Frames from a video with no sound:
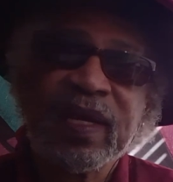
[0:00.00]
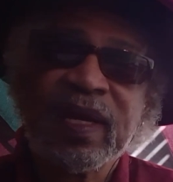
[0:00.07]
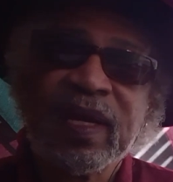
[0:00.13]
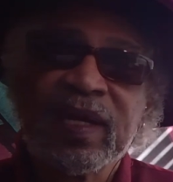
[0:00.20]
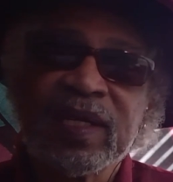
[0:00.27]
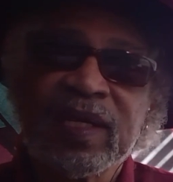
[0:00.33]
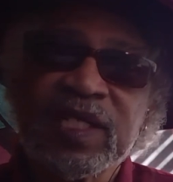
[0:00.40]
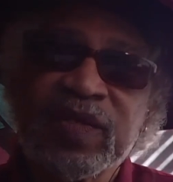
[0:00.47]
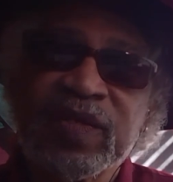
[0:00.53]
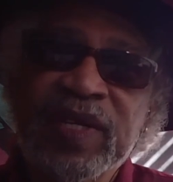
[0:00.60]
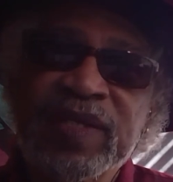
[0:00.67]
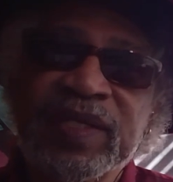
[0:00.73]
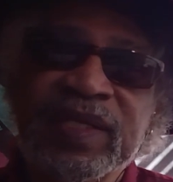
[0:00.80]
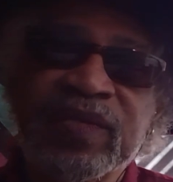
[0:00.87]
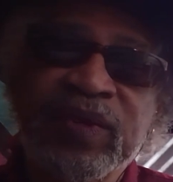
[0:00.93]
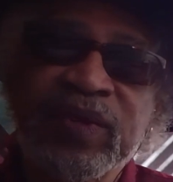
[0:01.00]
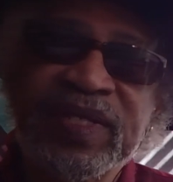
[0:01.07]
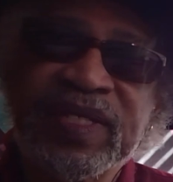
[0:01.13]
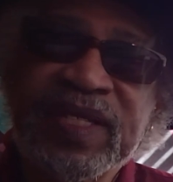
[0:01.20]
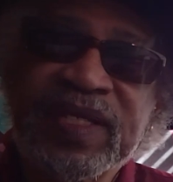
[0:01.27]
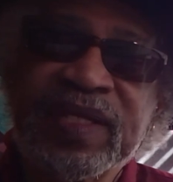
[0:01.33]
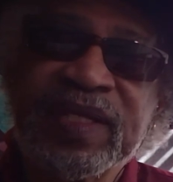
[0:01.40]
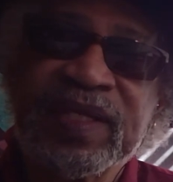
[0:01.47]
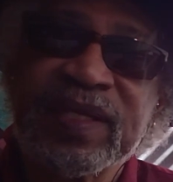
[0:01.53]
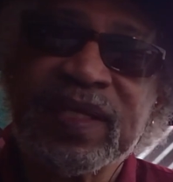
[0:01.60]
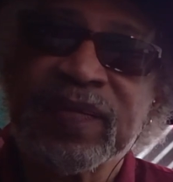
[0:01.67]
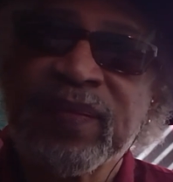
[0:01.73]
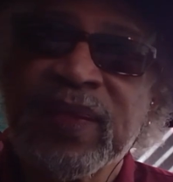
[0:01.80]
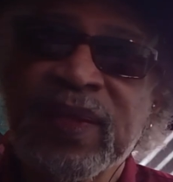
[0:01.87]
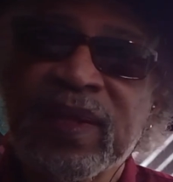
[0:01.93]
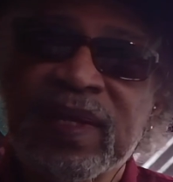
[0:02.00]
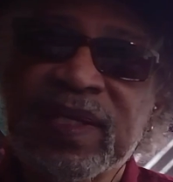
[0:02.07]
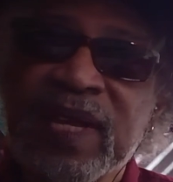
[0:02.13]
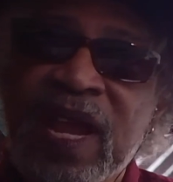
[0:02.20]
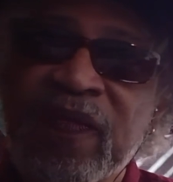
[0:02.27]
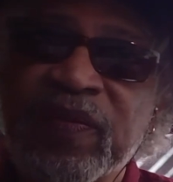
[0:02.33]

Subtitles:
This dress is resistance, this Afro